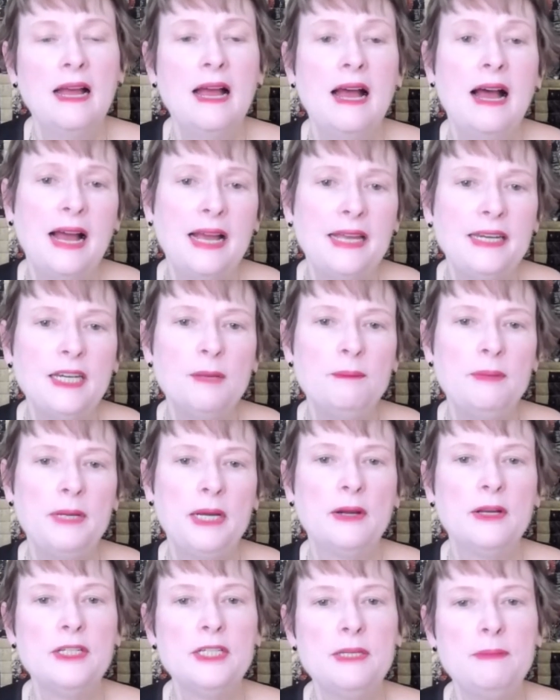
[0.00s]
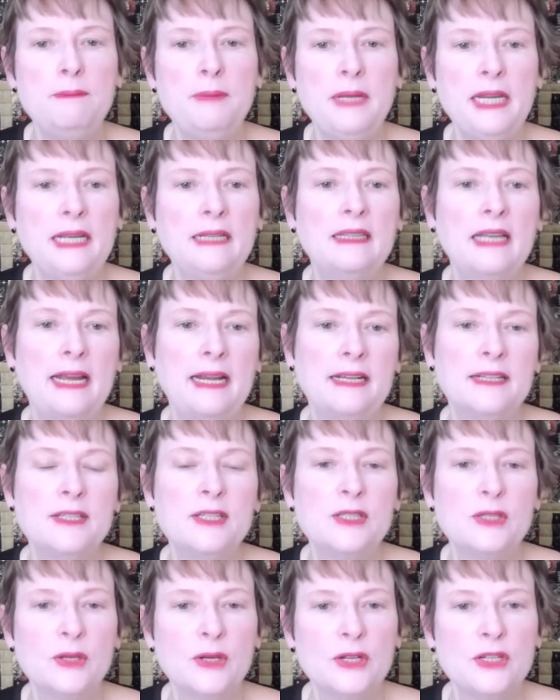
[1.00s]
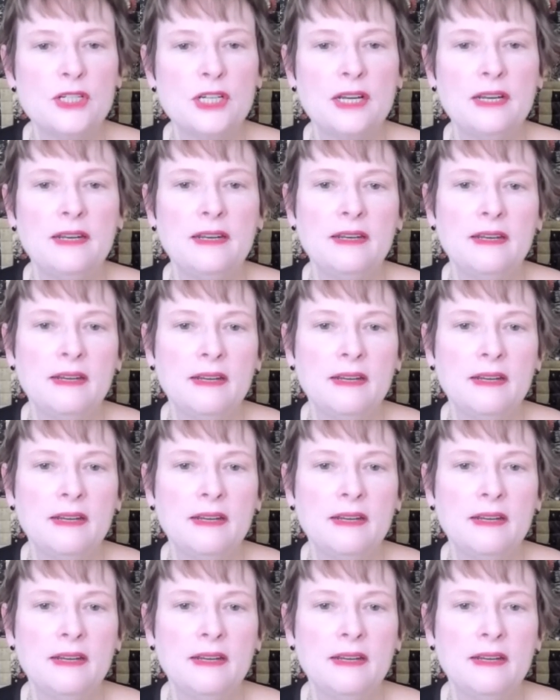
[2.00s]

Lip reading: I'd compare it to being like a surgeon.